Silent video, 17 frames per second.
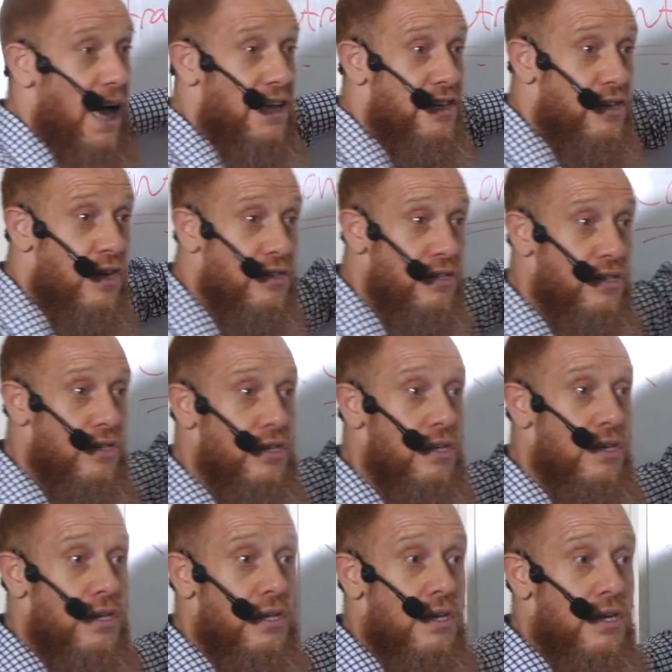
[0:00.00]
I don't
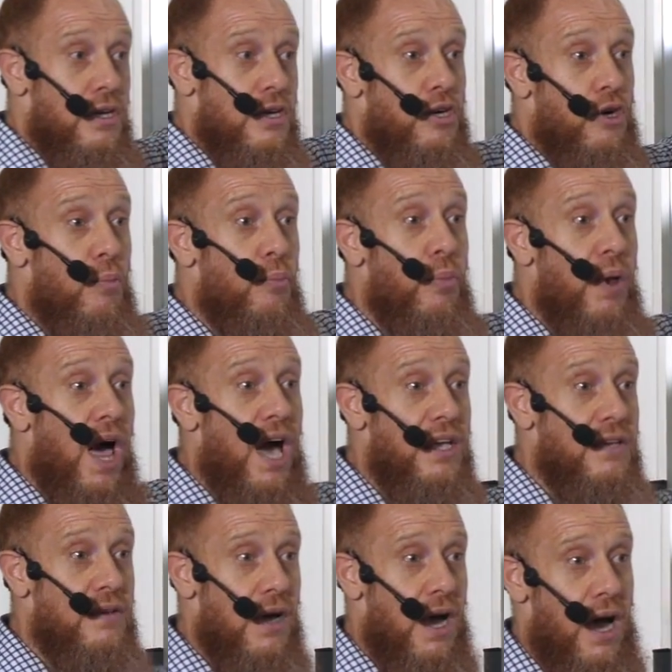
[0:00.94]

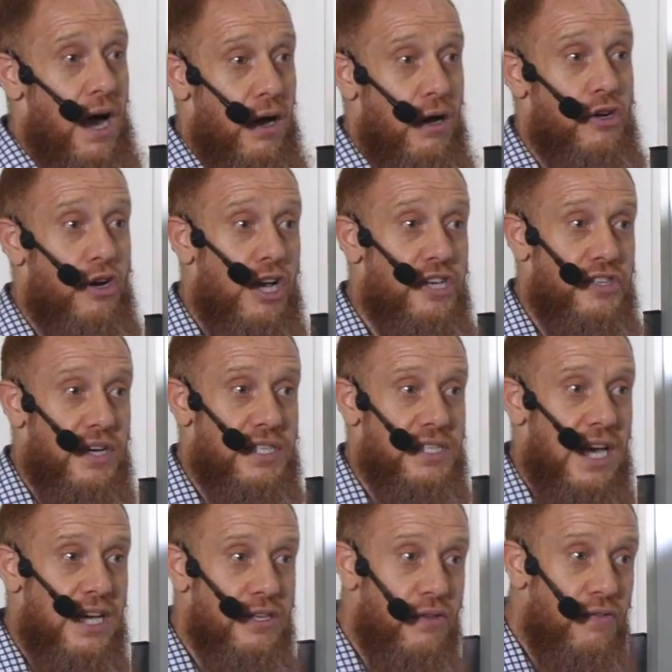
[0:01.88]
comply
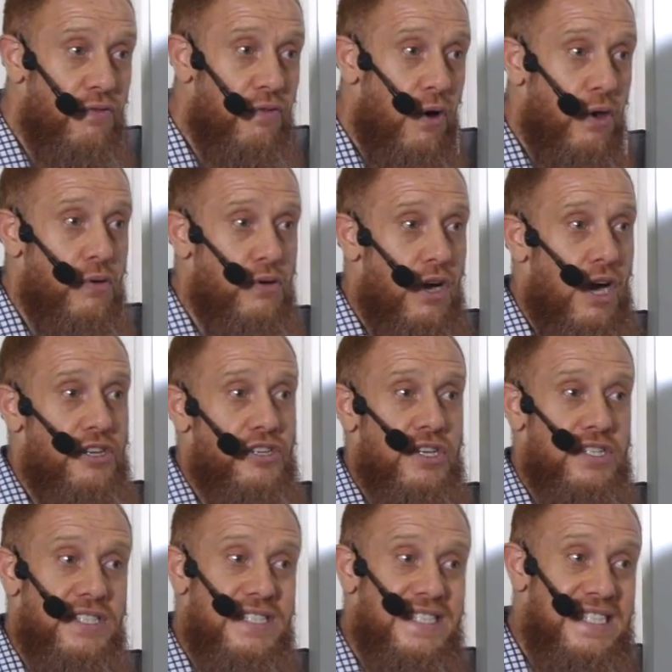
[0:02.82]
contracts. I don't follow
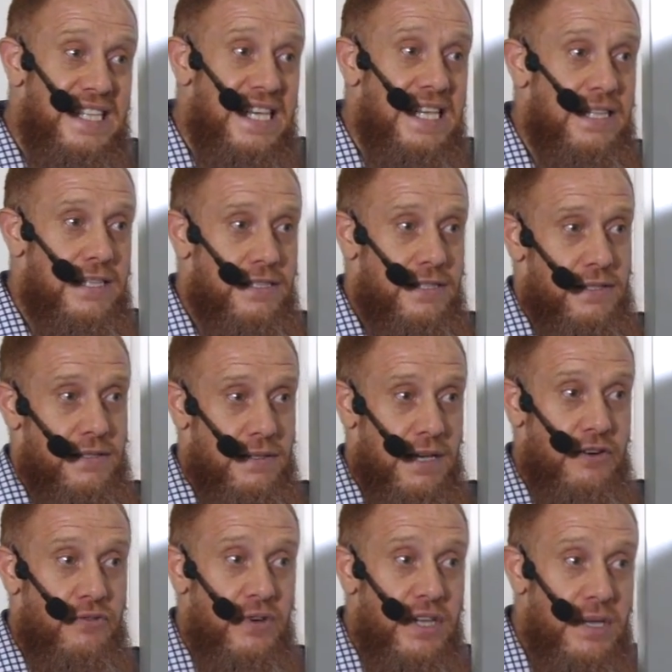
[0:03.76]
contracts, deals,
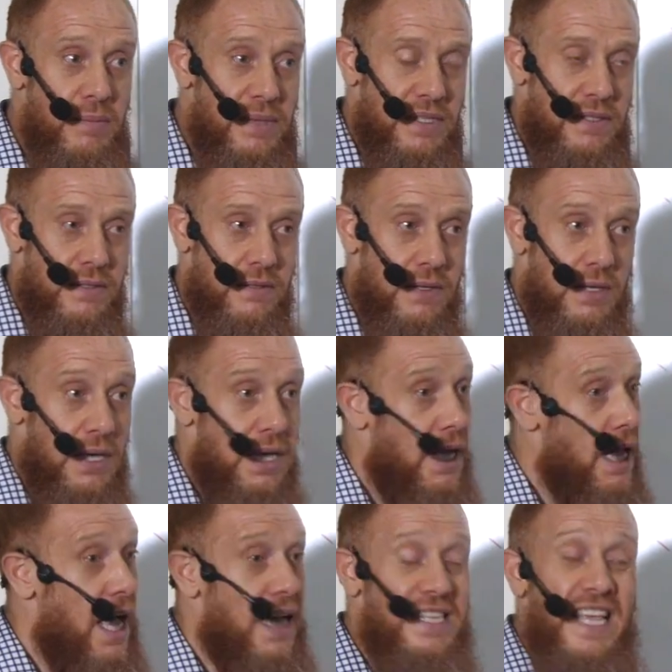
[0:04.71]
agreements.
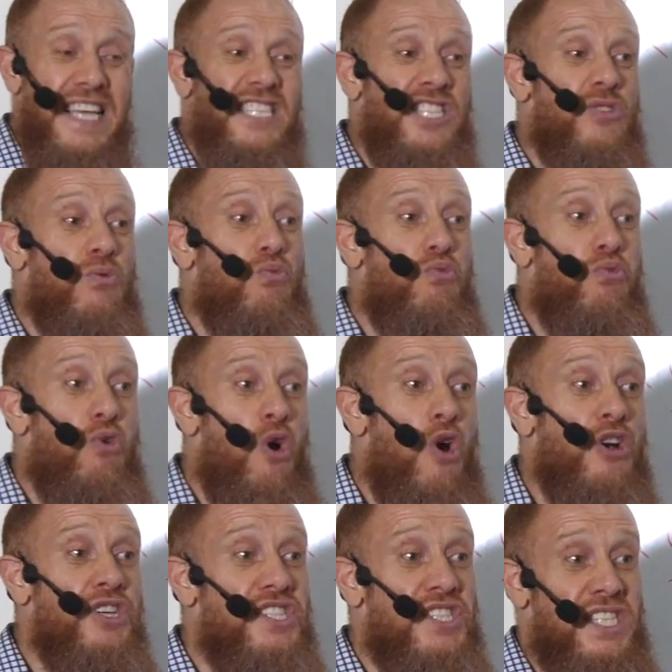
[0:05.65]
And that's the
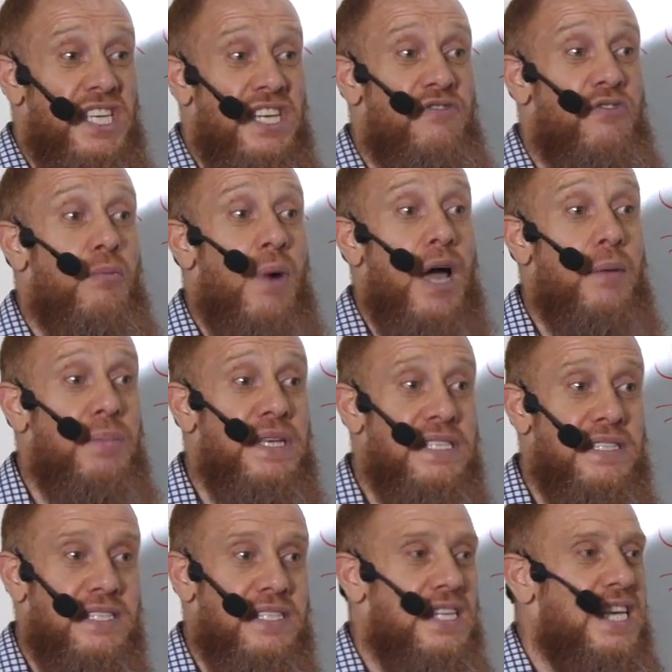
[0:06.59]
worst thing for my
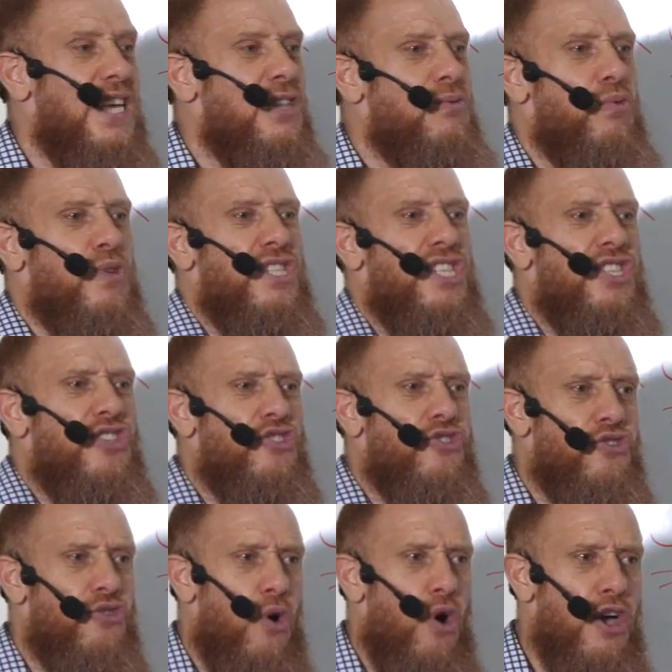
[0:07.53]
business. It will
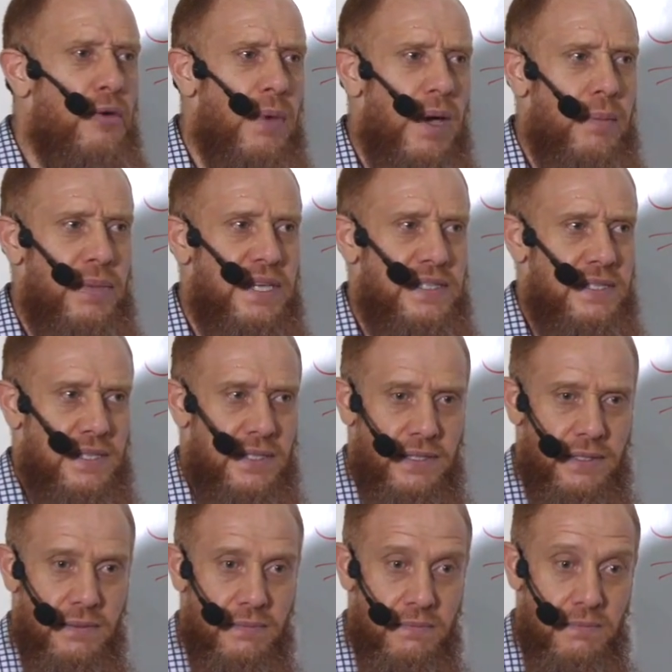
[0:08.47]
destroy my
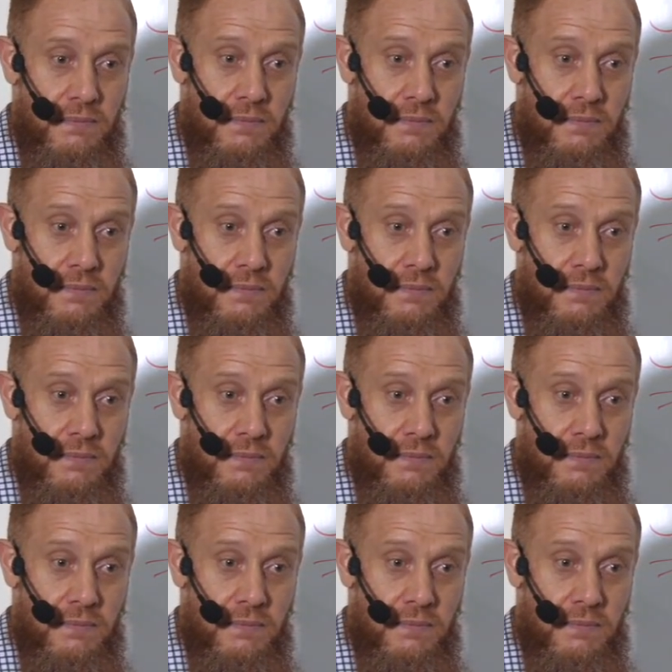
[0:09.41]
business.